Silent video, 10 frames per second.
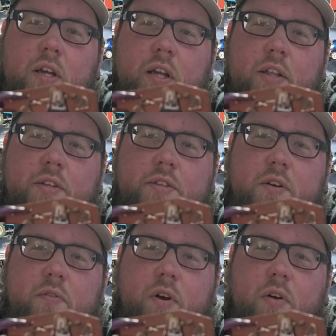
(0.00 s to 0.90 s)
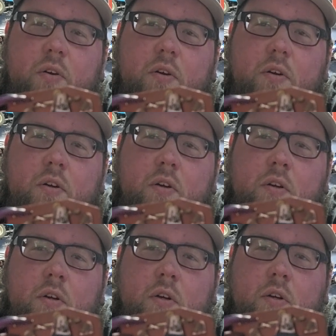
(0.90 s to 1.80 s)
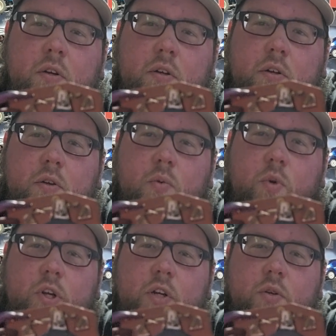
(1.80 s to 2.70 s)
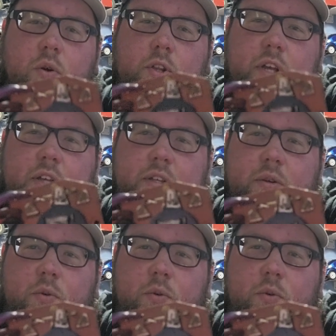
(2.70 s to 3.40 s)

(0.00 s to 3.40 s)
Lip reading: And this servo would control this,